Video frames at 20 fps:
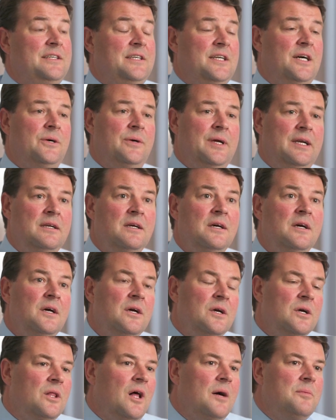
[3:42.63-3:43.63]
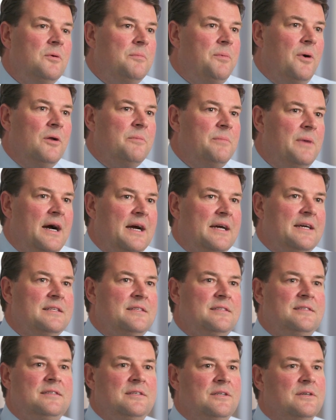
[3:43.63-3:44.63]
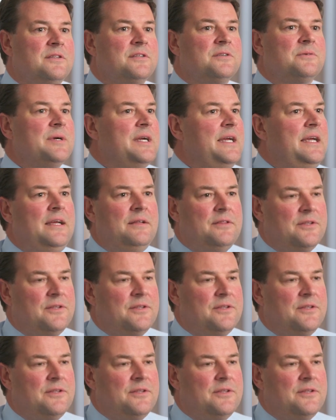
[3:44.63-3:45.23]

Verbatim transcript: You know, in global bond markets, you know, three,